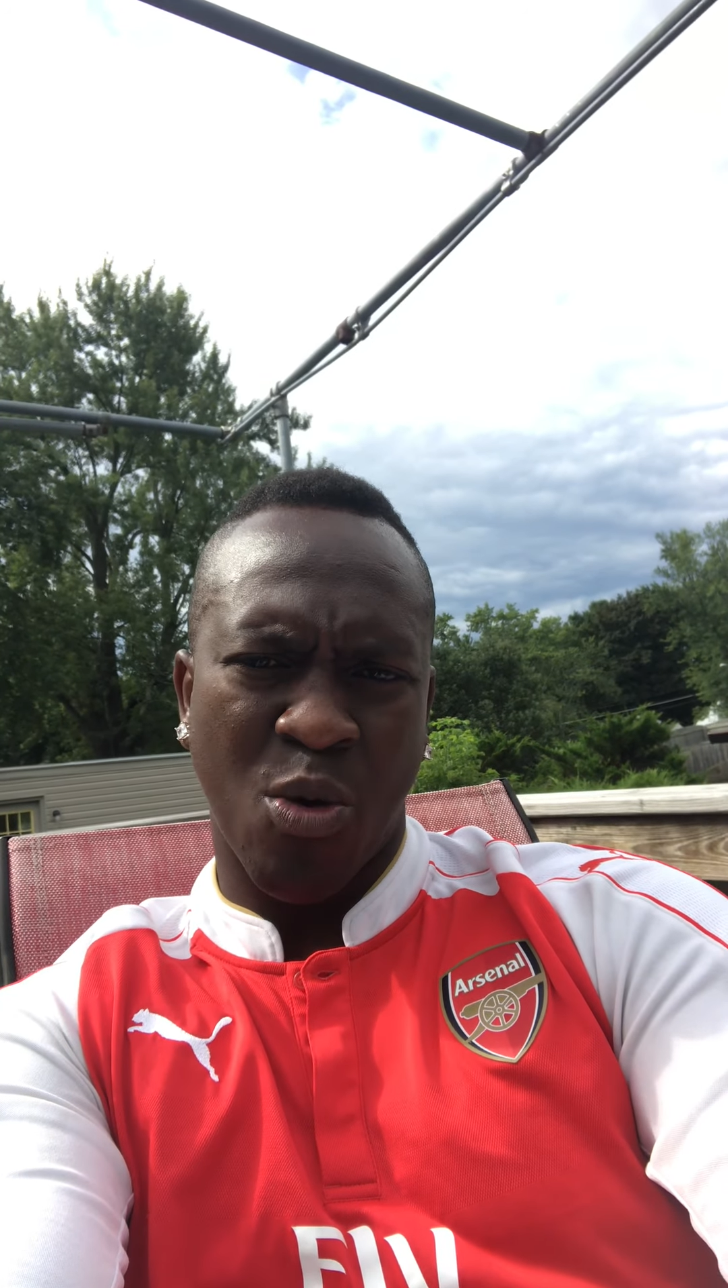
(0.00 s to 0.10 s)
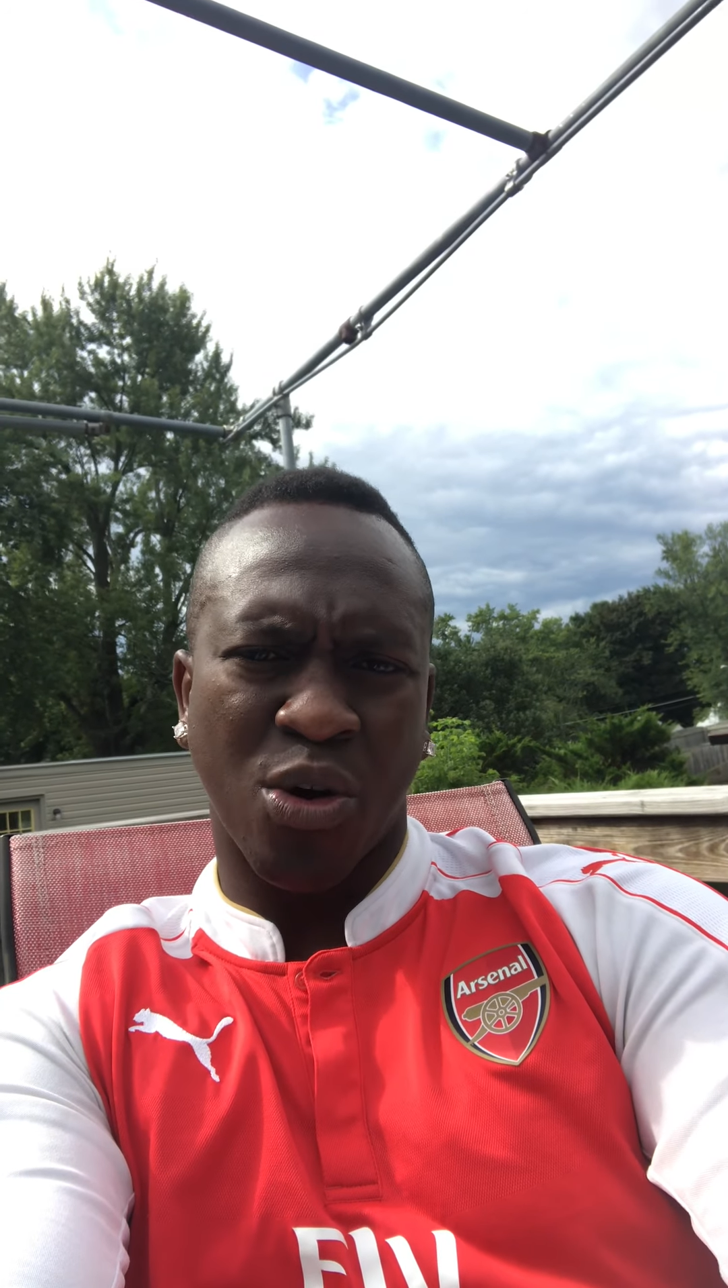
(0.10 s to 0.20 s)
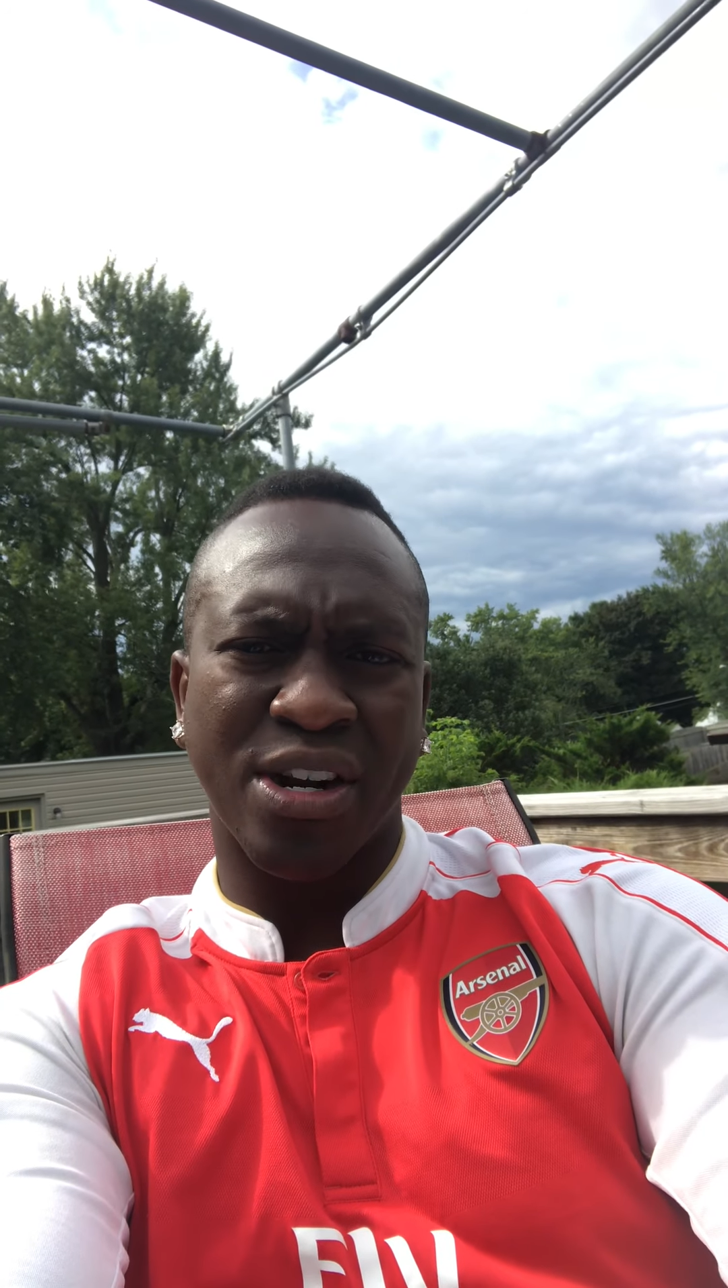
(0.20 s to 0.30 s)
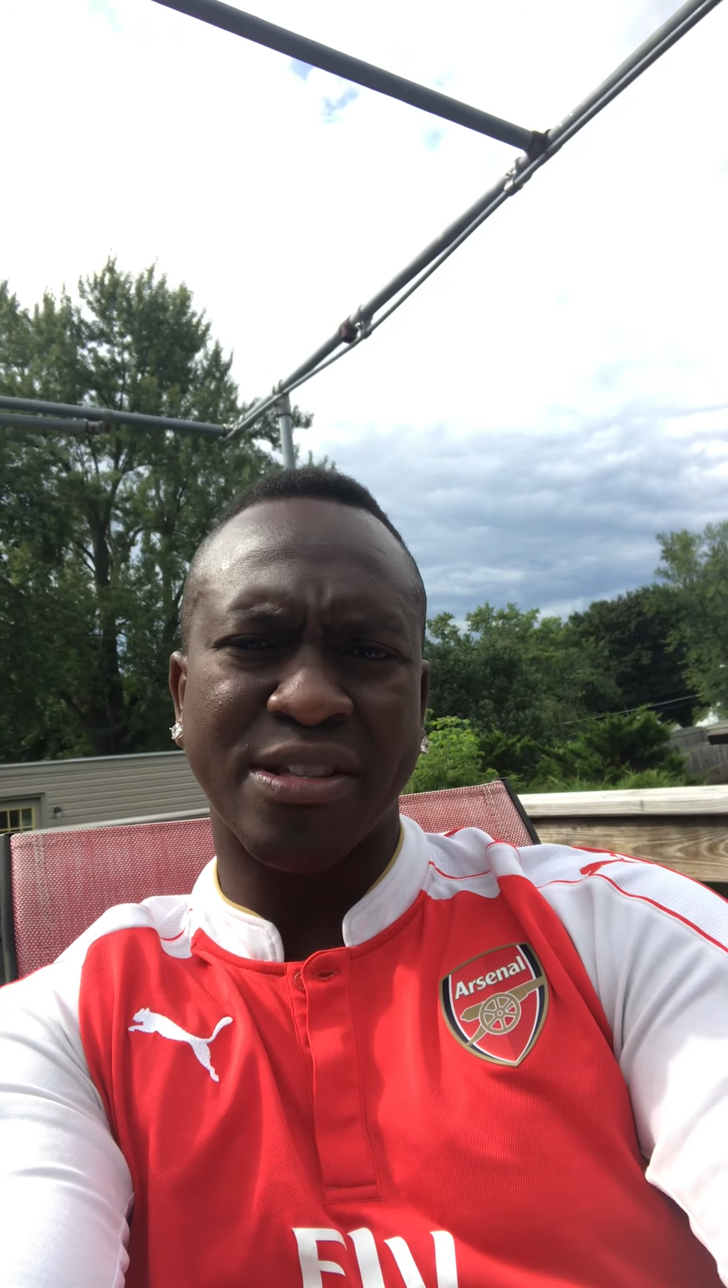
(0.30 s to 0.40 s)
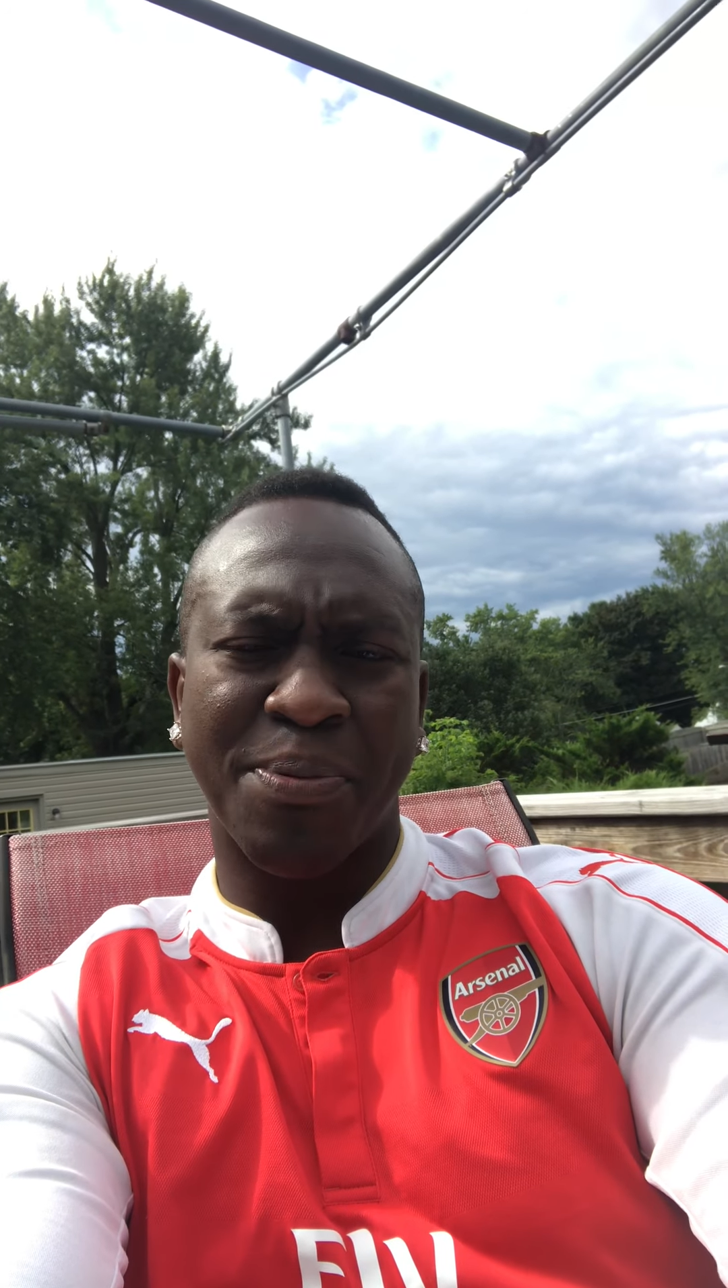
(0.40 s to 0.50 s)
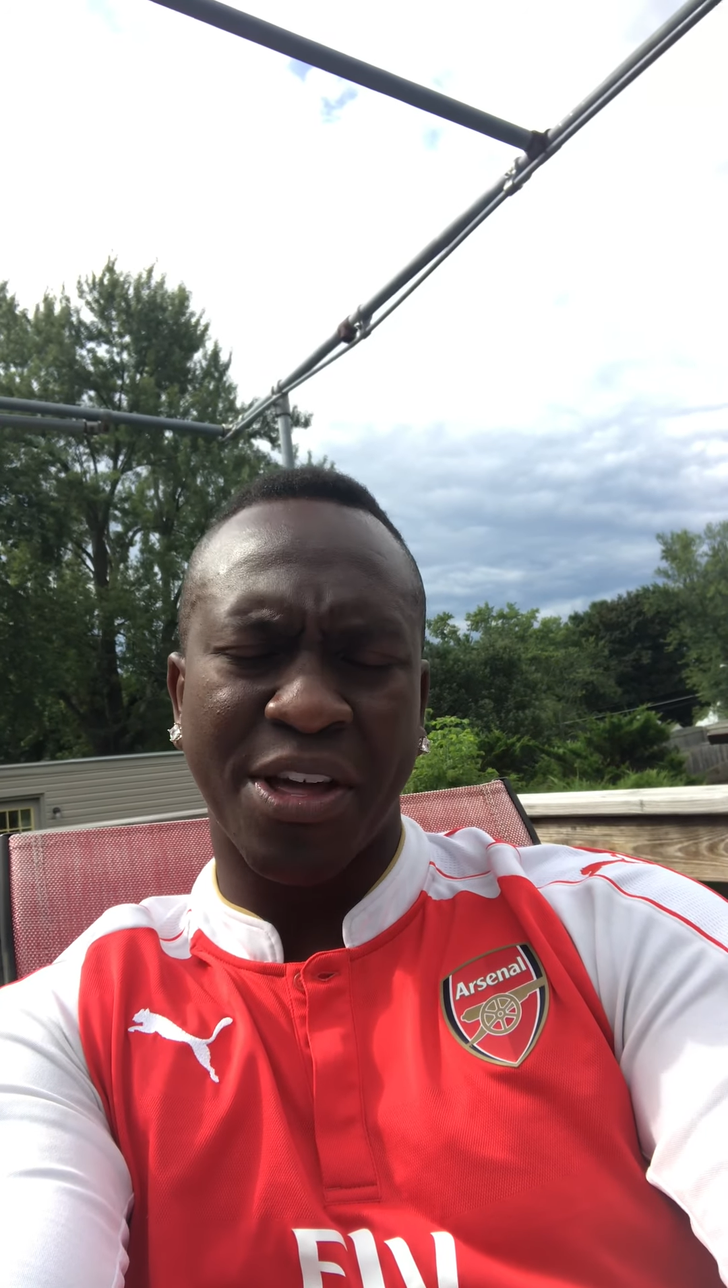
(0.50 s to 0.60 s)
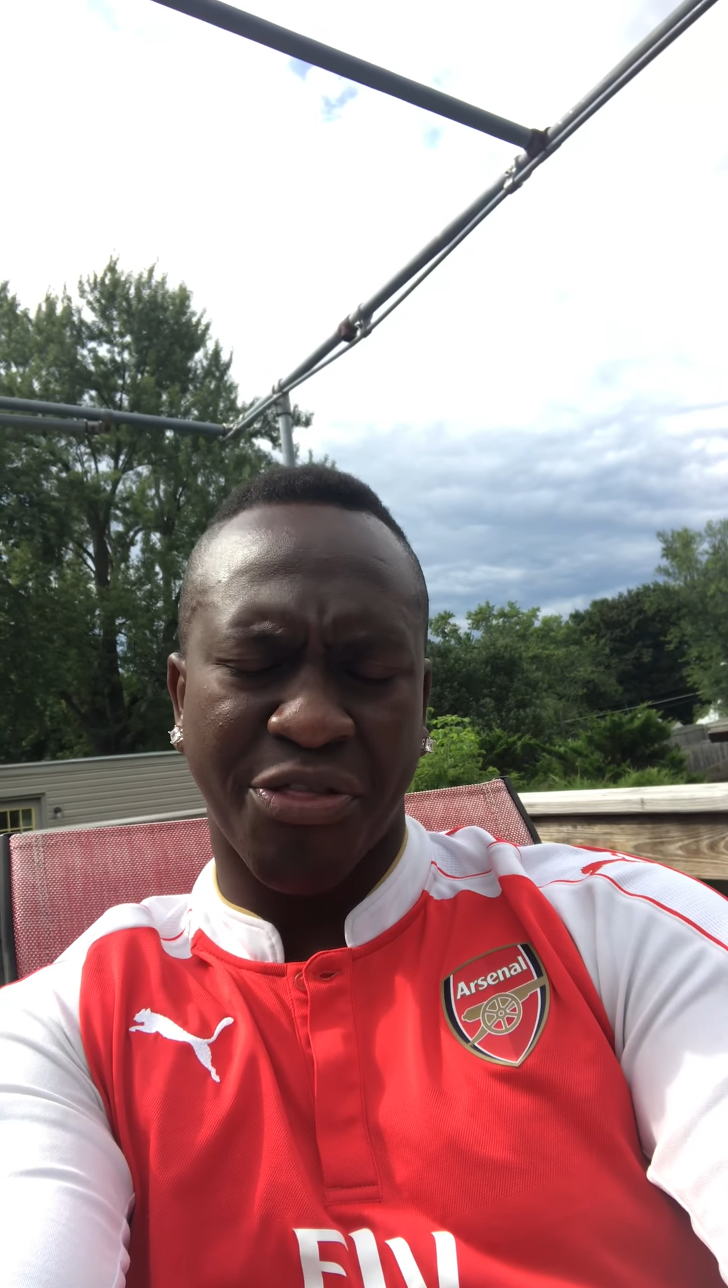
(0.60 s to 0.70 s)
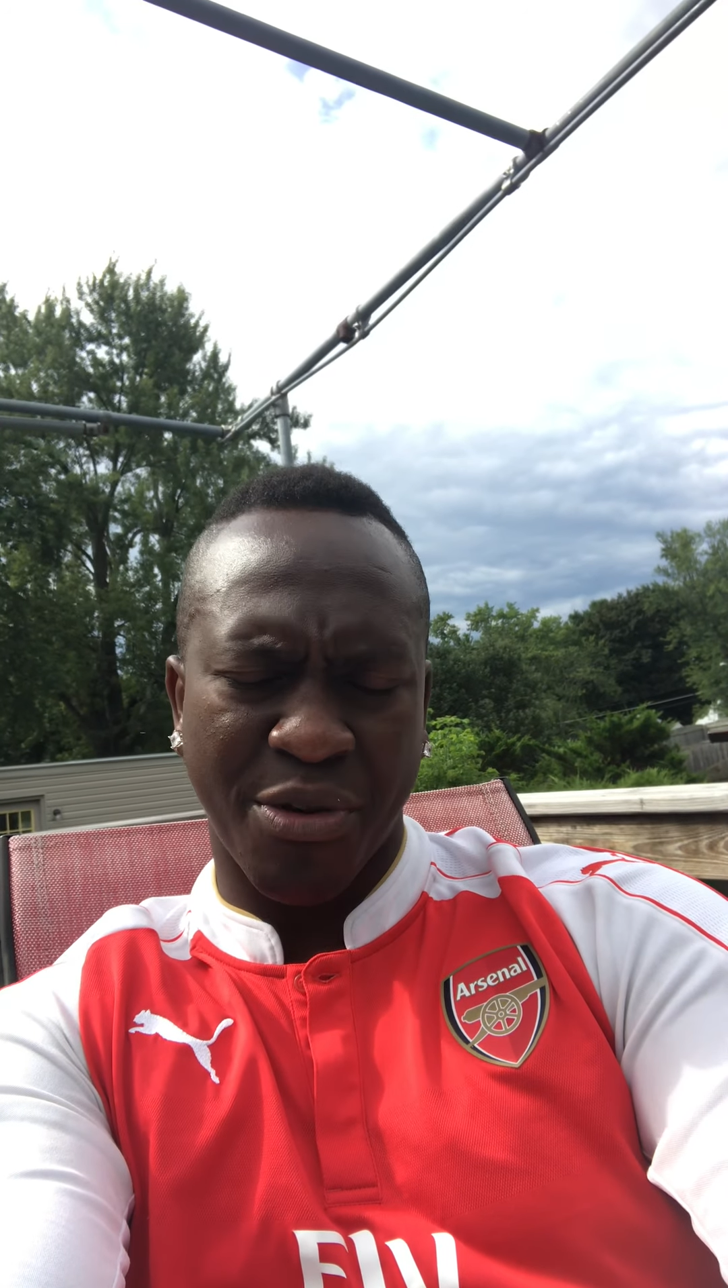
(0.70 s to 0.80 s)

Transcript: We're going to have to play a